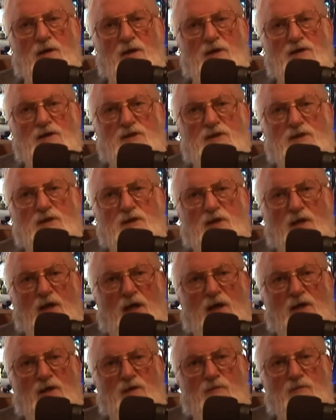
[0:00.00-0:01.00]
this is the
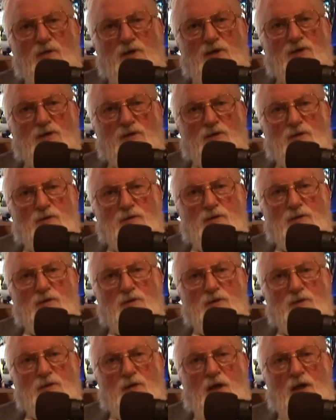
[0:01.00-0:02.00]
kind of research
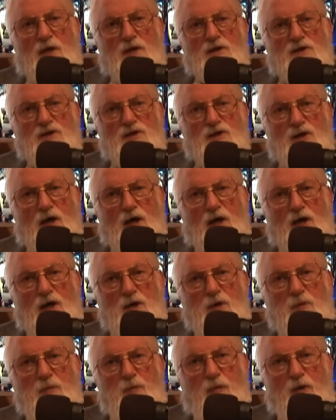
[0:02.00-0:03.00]
that is not
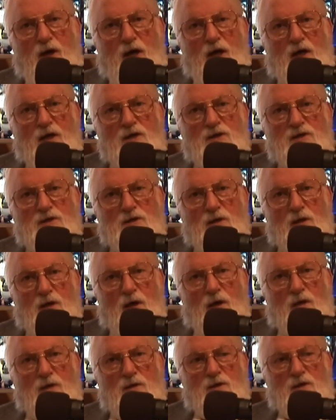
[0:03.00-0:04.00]
passed
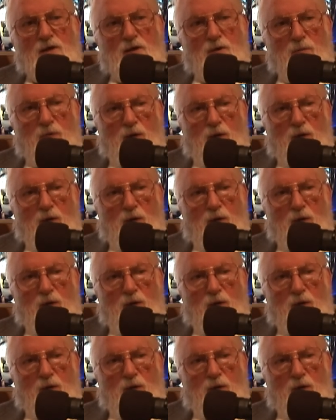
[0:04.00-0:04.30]
on to the